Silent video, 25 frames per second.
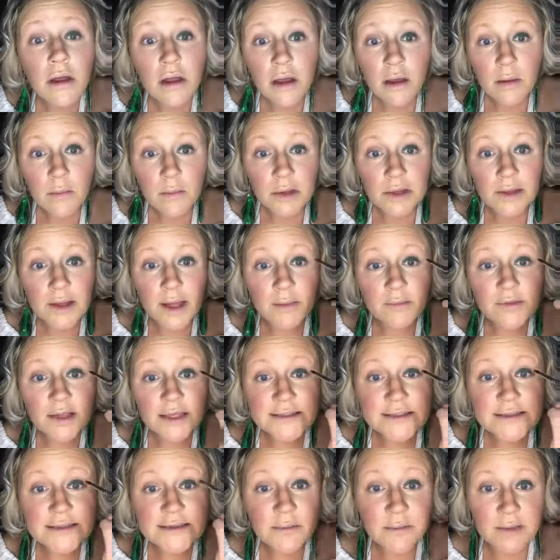But LimeLight
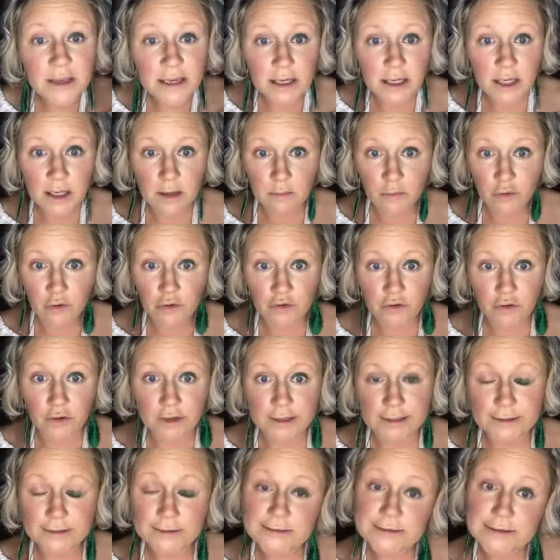doesn't make an emerald
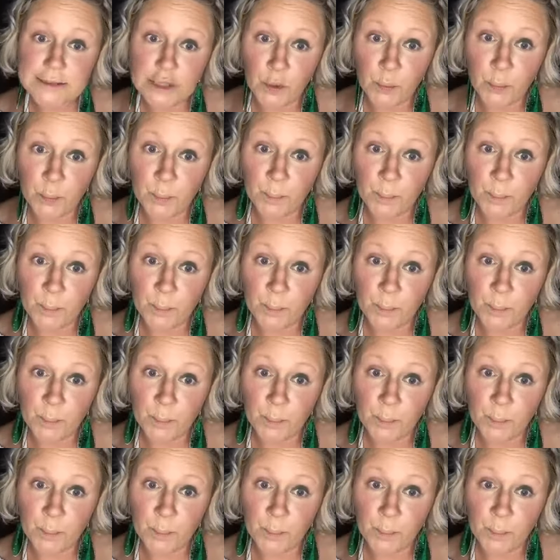green, so.